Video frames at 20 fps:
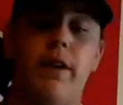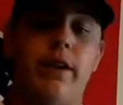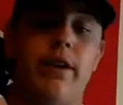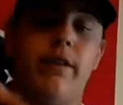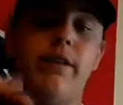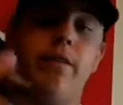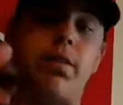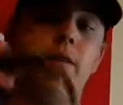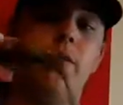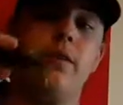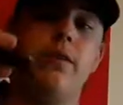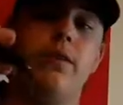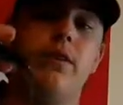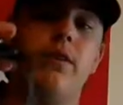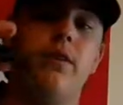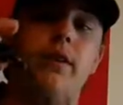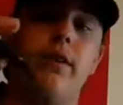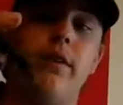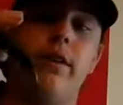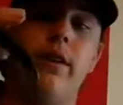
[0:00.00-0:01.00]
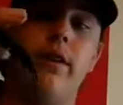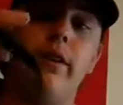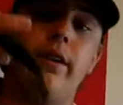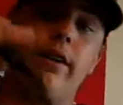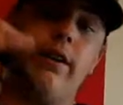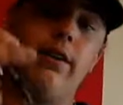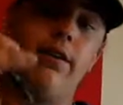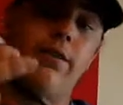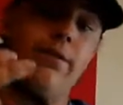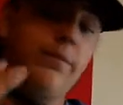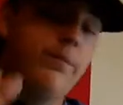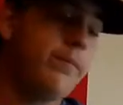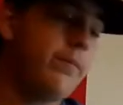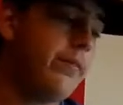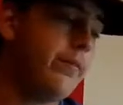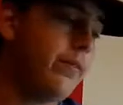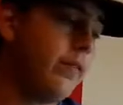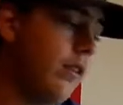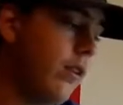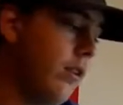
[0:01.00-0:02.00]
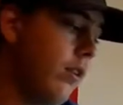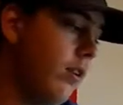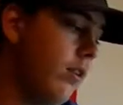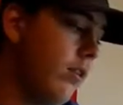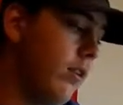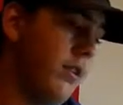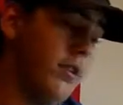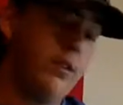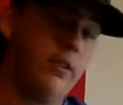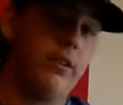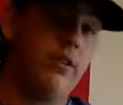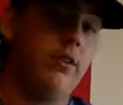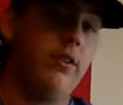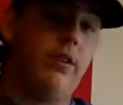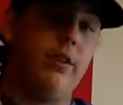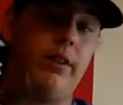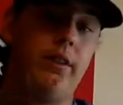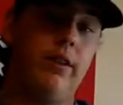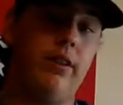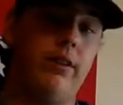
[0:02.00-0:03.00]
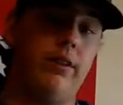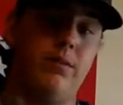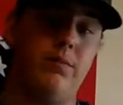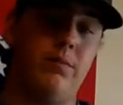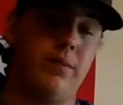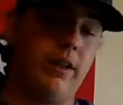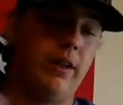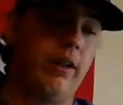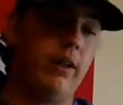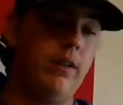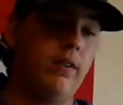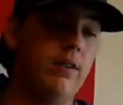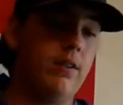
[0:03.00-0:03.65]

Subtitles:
going to throw what's on here right now. This is just on here just because.